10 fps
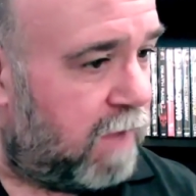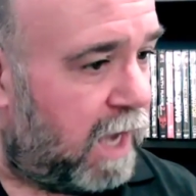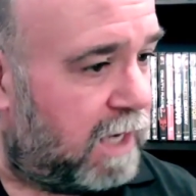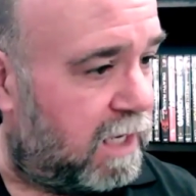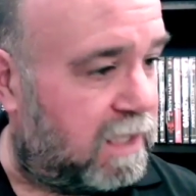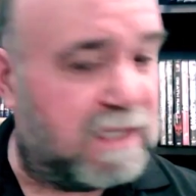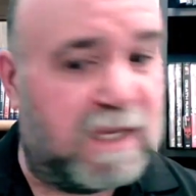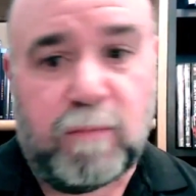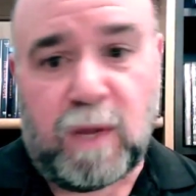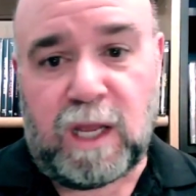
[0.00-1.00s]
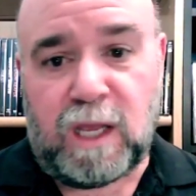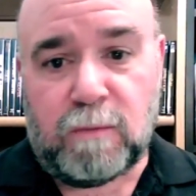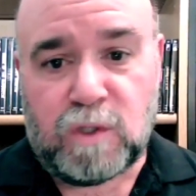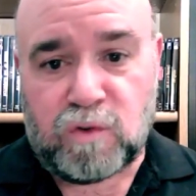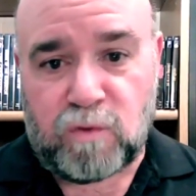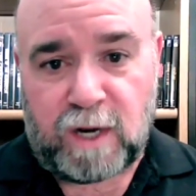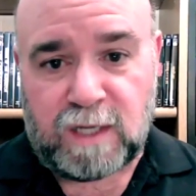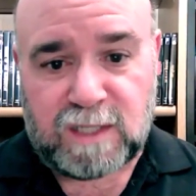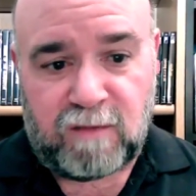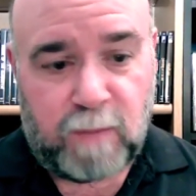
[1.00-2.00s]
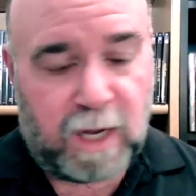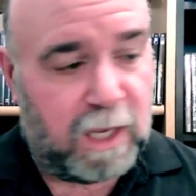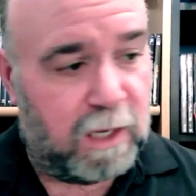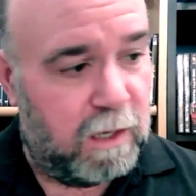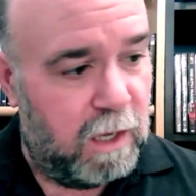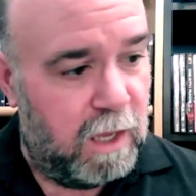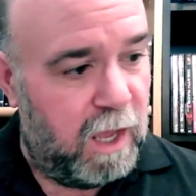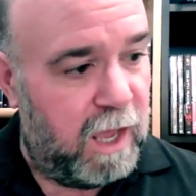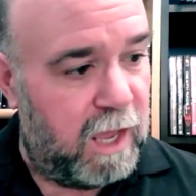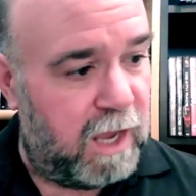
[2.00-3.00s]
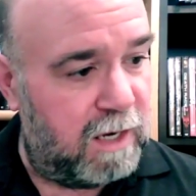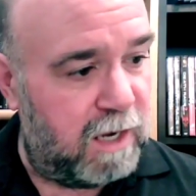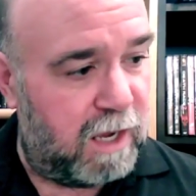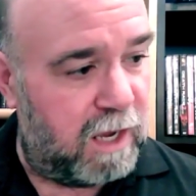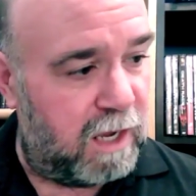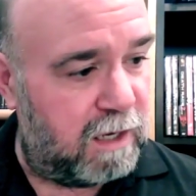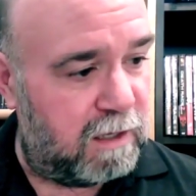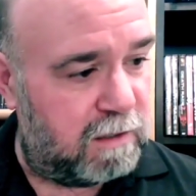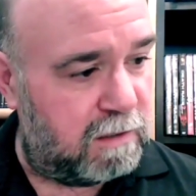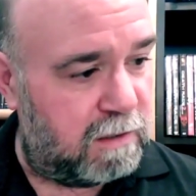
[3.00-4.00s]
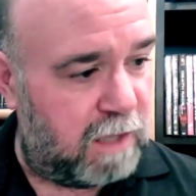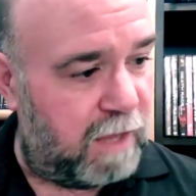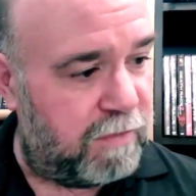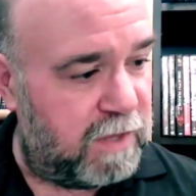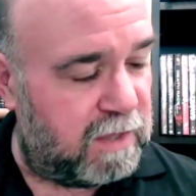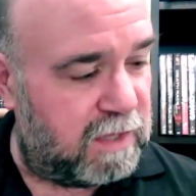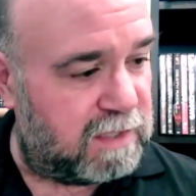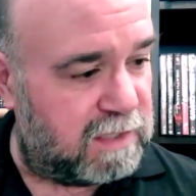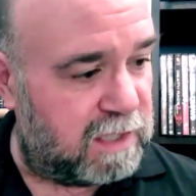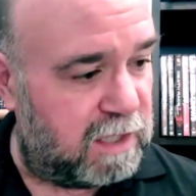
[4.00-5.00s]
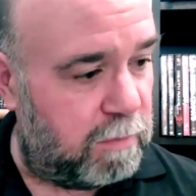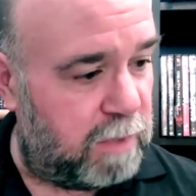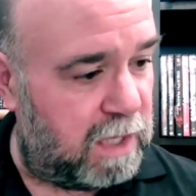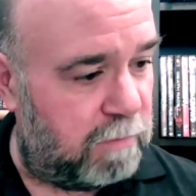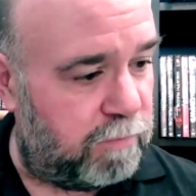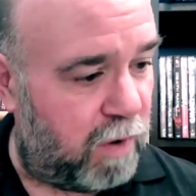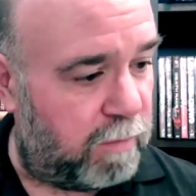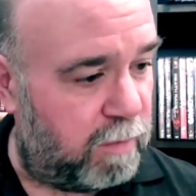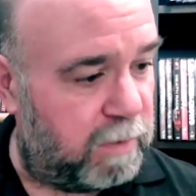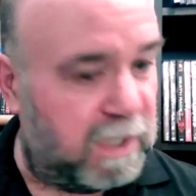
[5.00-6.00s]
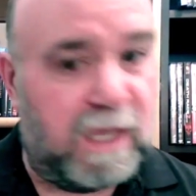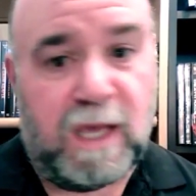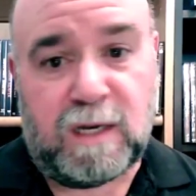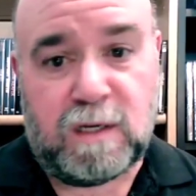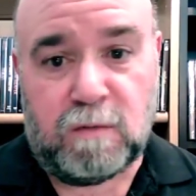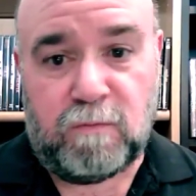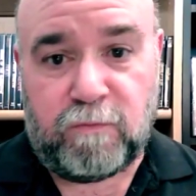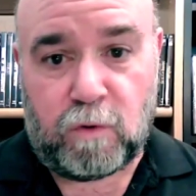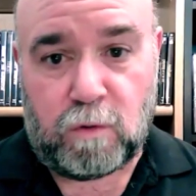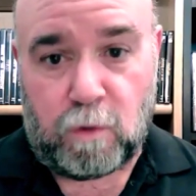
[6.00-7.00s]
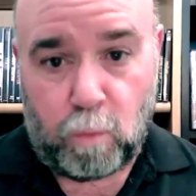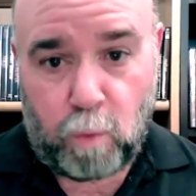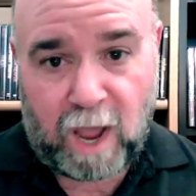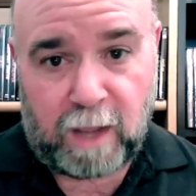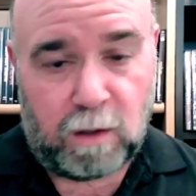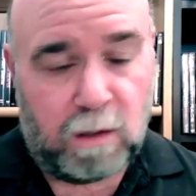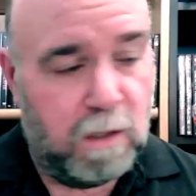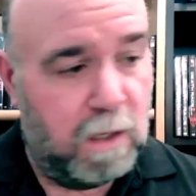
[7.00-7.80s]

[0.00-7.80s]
I need to save money. I'm just trying to save money. And I think this is going to be probably it for a while.